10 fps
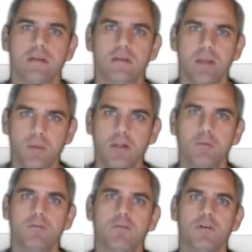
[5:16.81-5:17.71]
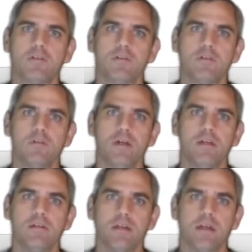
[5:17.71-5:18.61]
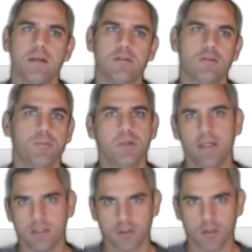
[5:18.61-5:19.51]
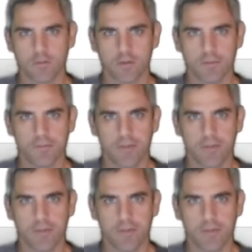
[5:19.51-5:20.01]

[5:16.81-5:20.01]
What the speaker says: typically referred to as a AAA server,